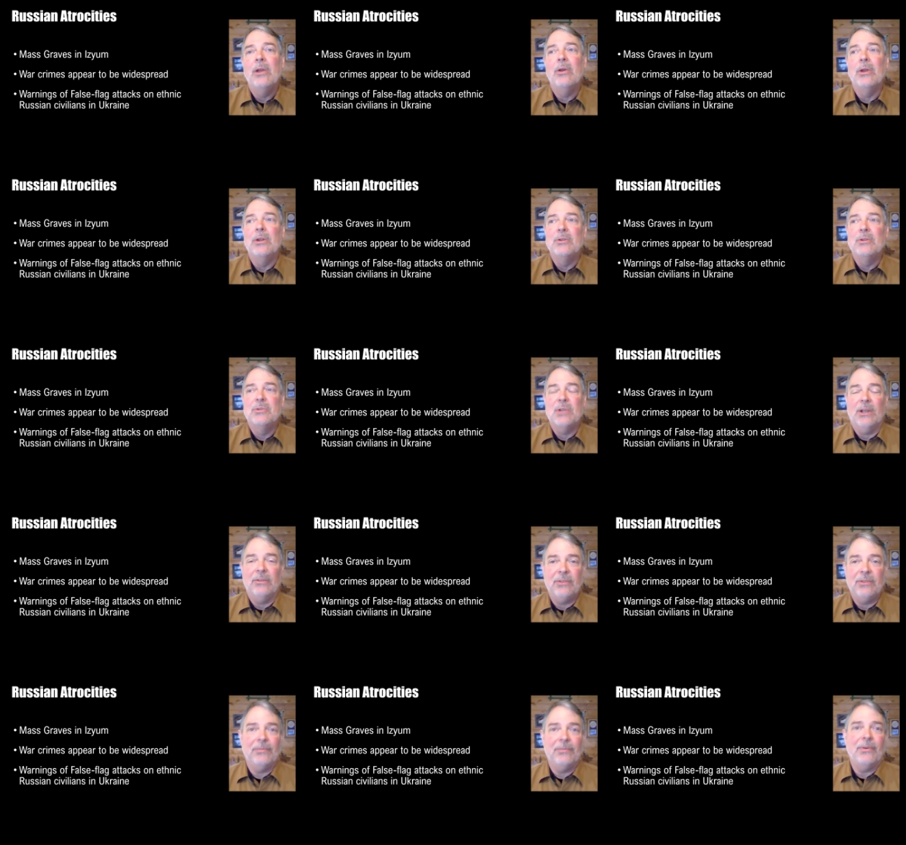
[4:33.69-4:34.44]
going to
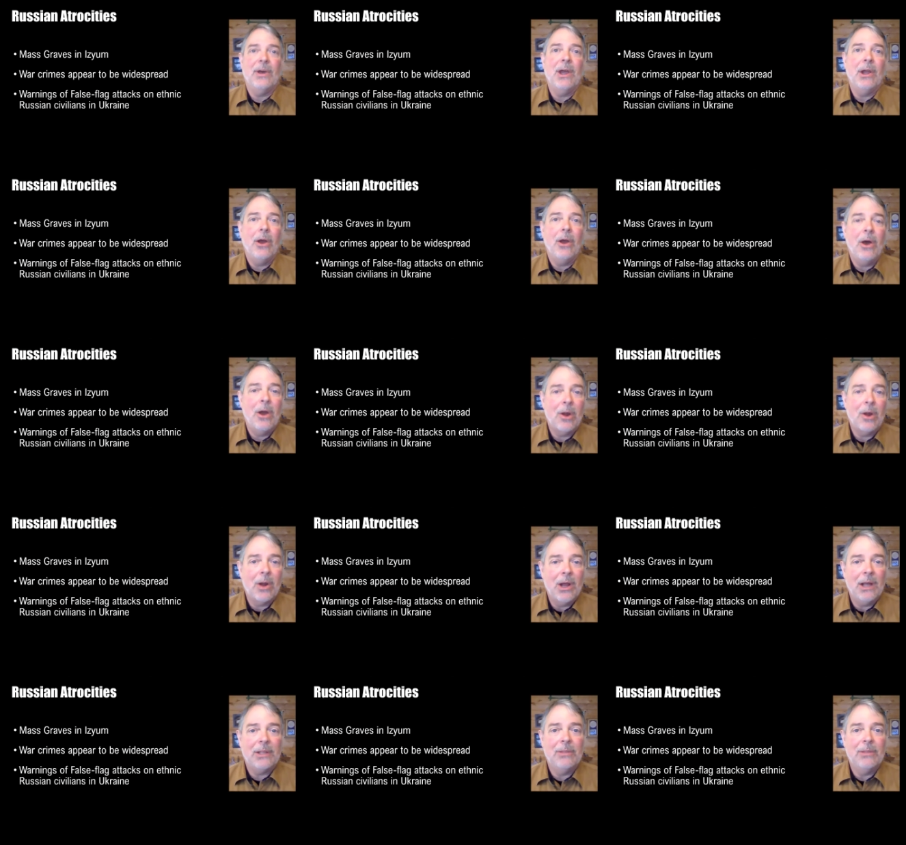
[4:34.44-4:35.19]
justify
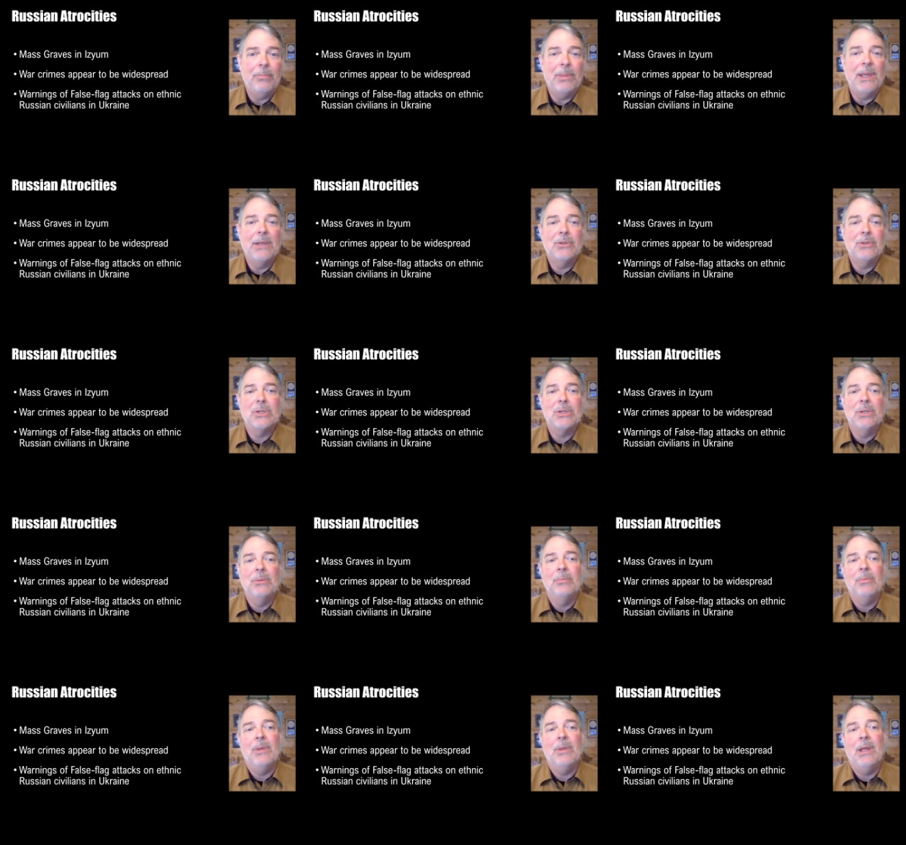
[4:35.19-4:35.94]
our
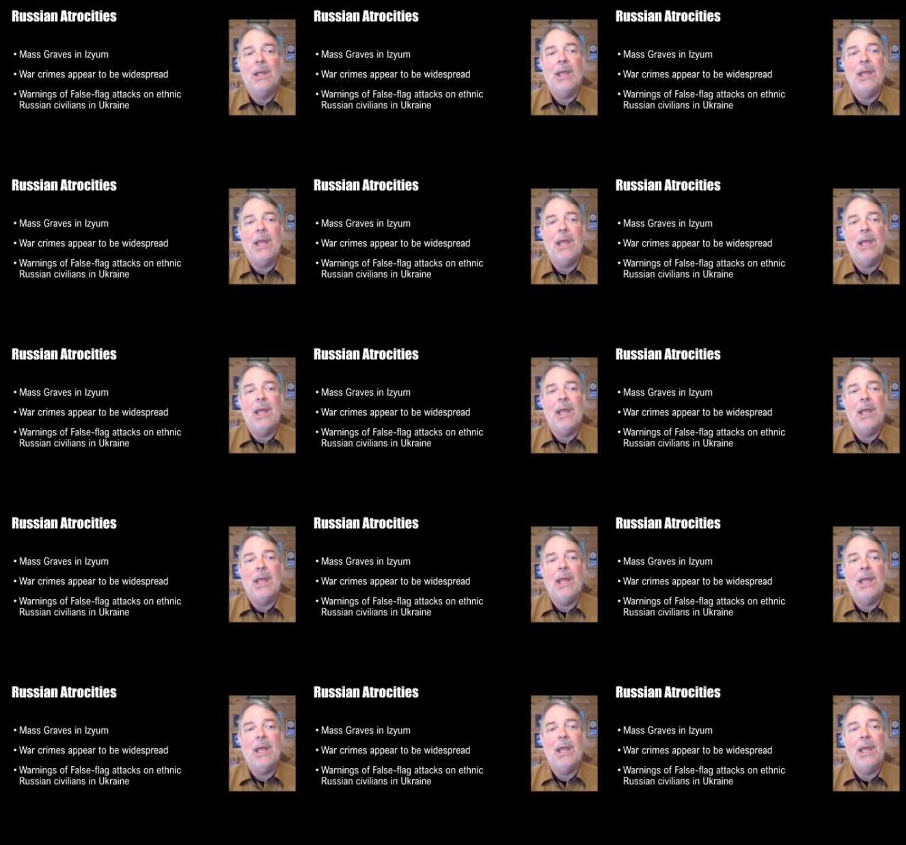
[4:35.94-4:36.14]
occupation